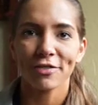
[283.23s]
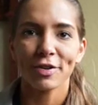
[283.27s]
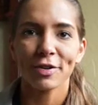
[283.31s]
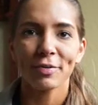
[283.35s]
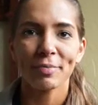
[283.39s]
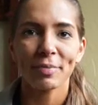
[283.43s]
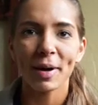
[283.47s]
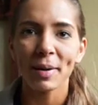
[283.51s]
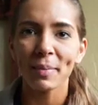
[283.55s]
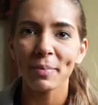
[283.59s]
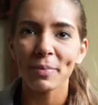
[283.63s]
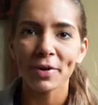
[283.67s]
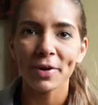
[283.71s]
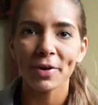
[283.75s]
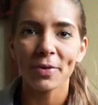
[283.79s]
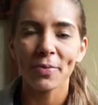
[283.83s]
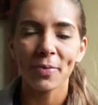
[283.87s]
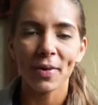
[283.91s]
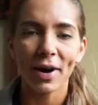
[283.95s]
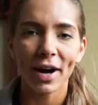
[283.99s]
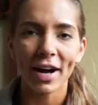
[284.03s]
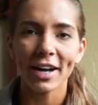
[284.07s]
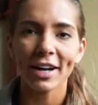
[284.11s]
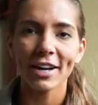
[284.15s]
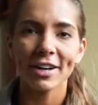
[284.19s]
Remember
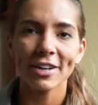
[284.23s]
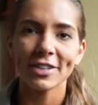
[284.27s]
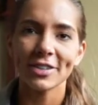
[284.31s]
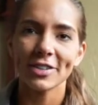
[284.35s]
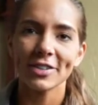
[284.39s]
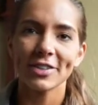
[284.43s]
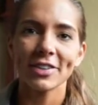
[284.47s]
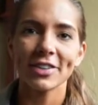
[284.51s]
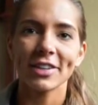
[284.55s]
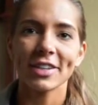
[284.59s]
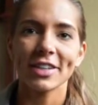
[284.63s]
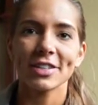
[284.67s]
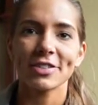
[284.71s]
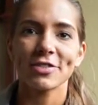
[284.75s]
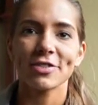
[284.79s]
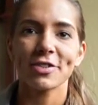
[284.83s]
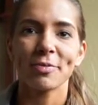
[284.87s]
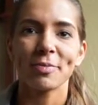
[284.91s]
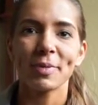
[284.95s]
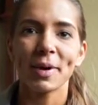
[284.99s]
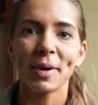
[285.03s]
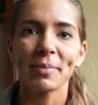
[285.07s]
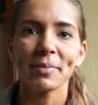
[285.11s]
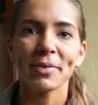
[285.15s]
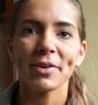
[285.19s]
why you're doing this.
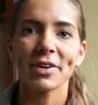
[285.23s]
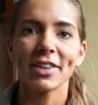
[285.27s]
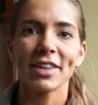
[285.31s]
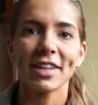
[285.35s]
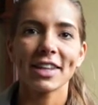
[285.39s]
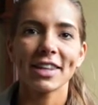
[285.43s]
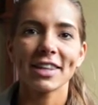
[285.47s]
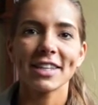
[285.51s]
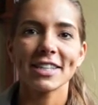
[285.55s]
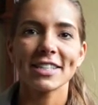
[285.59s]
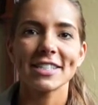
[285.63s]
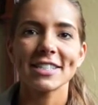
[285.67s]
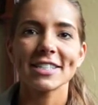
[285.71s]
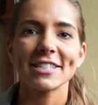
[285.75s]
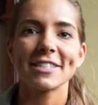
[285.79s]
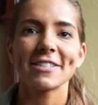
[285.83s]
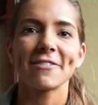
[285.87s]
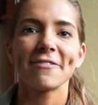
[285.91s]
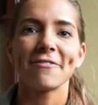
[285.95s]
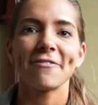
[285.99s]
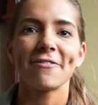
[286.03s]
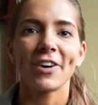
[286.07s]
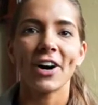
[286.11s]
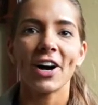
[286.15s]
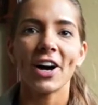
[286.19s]
Remember that this is
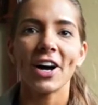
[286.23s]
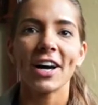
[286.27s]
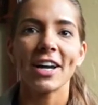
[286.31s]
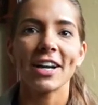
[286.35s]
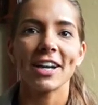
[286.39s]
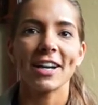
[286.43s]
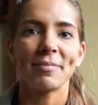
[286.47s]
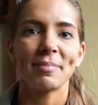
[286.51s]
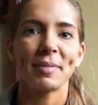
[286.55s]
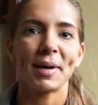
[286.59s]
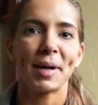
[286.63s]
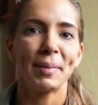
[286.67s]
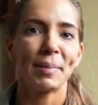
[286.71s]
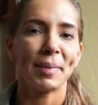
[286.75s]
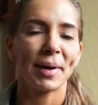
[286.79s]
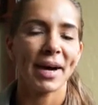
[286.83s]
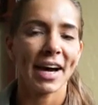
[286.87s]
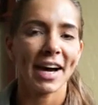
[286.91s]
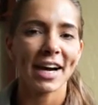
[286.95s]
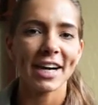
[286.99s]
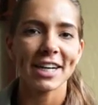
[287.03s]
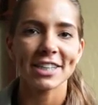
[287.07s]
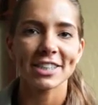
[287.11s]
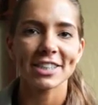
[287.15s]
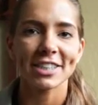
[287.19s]
fun and my
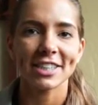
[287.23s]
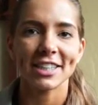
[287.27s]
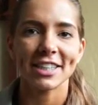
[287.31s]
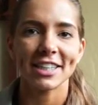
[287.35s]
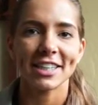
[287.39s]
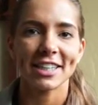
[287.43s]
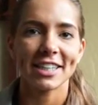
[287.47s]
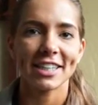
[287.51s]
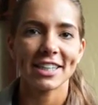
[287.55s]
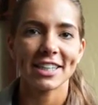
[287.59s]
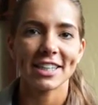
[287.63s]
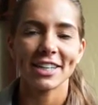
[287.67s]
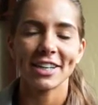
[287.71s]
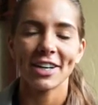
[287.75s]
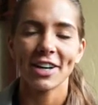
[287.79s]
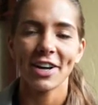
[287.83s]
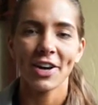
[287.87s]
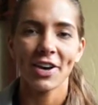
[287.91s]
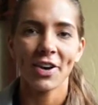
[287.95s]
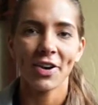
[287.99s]
passion and